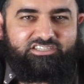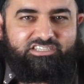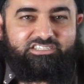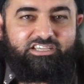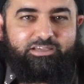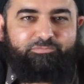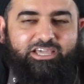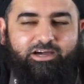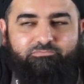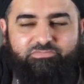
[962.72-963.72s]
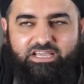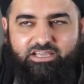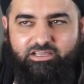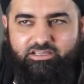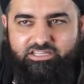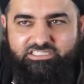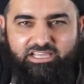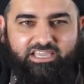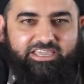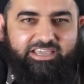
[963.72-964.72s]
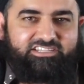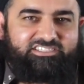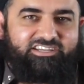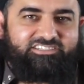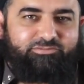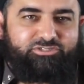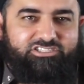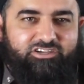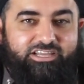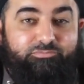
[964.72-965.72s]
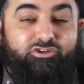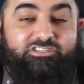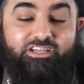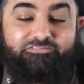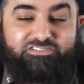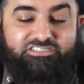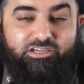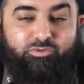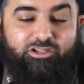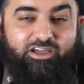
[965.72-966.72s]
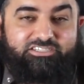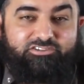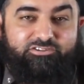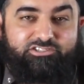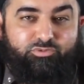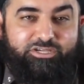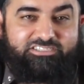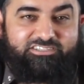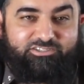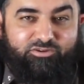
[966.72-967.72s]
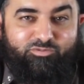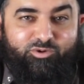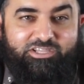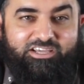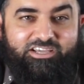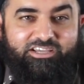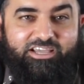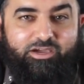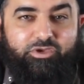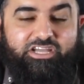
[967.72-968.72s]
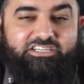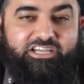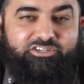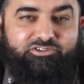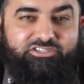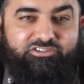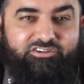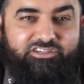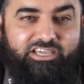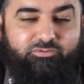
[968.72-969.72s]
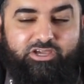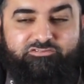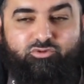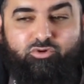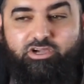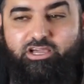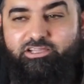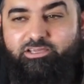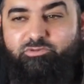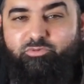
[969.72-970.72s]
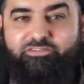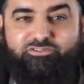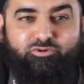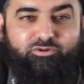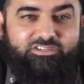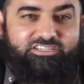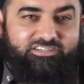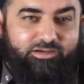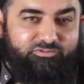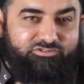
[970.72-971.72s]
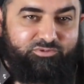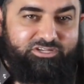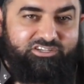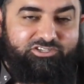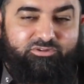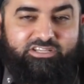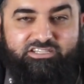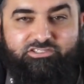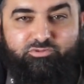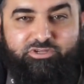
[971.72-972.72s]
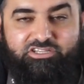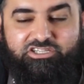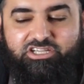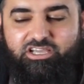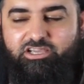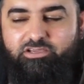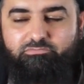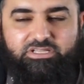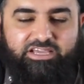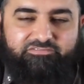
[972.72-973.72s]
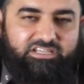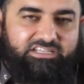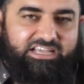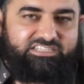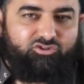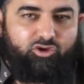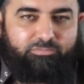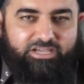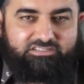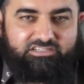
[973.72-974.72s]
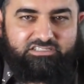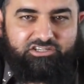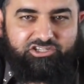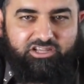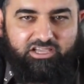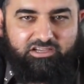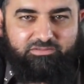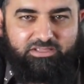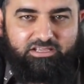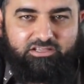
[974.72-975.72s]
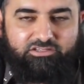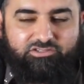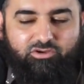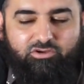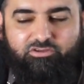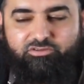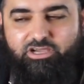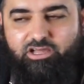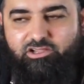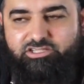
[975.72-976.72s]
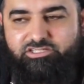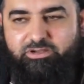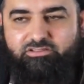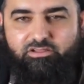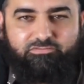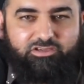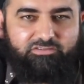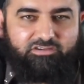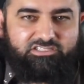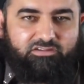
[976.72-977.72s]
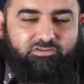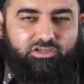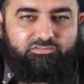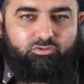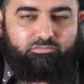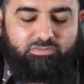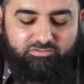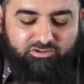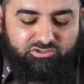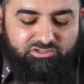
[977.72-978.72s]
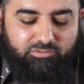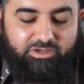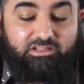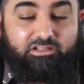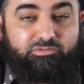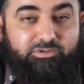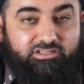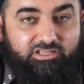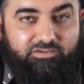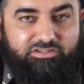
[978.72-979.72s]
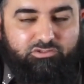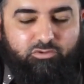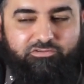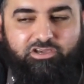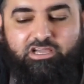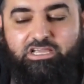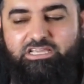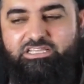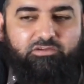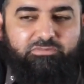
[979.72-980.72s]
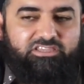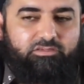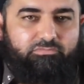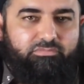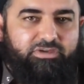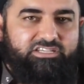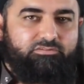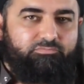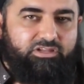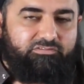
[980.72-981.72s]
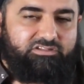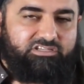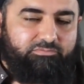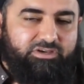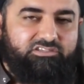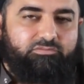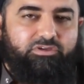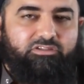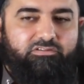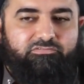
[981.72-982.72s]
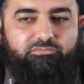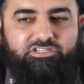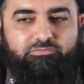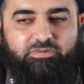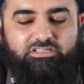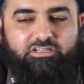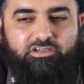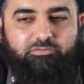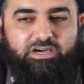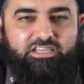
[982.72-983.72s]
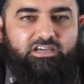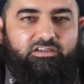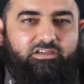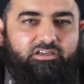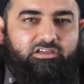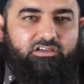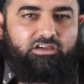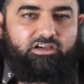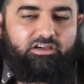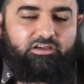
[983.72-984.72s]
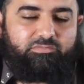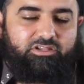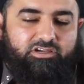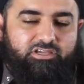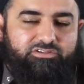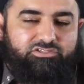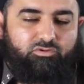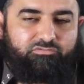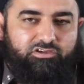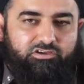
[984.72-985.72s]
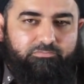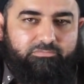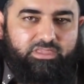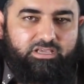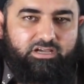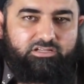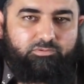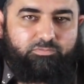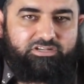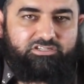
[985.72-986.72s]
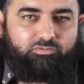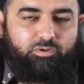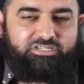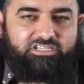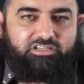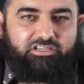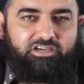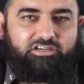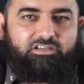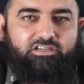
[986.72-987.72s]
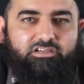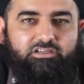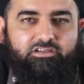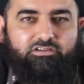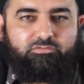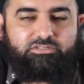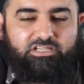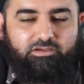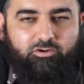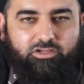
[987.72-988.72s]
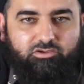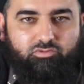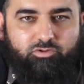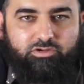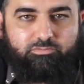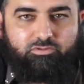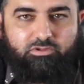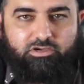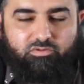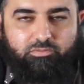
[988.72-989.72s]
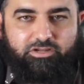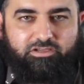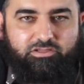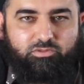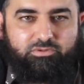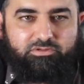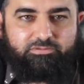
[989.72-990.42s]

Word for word: This has become it's like a cancer in some society because nafs is there. We like certain sweets and so forth, and we attach it to a certain day. We have to cook halim, or we have to cook this type of sweet dish or that sweet dish. But have, it has no basis in Sharia. So Allah subhanahu wa ta'ala forgive us and forgive the ummah of Rasulullah. Allah subhanahu wa ta'ala give us tawfiq and make the maximum benefit, take maximum benefit from this month in ibadah. Uh, may Allah give us tawfiq uh, to practice what we're saying here. Wassalamu alaikum wa rahmatullahi wa barakatuh.